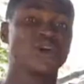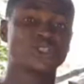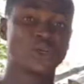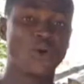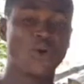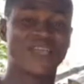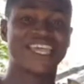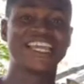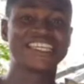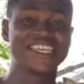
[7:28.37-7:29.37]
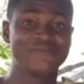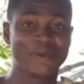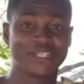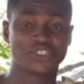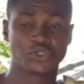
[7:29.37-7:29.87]
doe can give
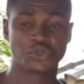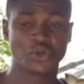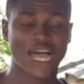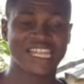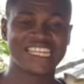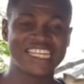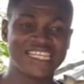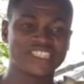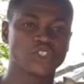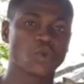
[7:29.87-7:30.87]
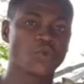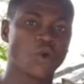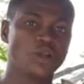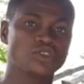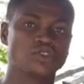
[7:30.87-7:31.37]
birth to at least
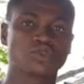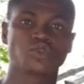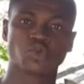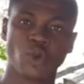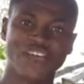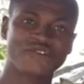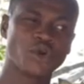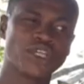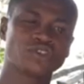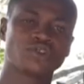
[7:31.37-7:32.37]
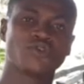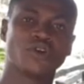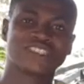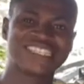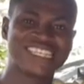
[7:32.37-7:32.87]
1 to 12 going to
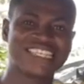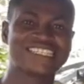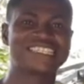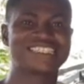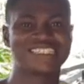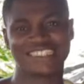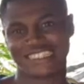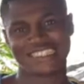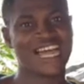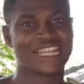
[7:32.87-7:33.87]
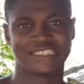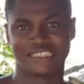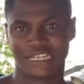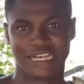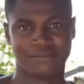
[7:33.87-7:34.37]
14 kitties at a
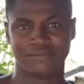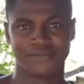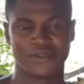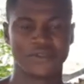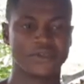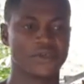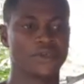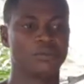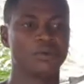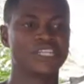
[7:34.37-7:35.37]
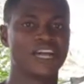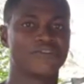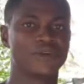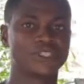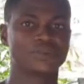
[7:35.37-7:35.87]
time. But their
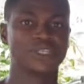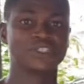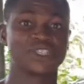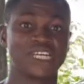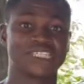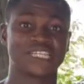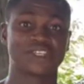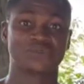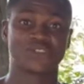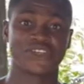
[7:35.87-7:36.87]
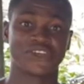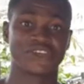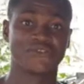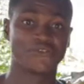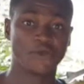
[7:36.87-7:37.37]
first birth usually starts with 3,
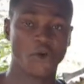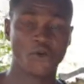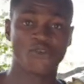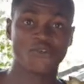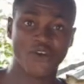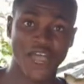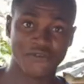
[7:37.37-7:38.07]
4, 5,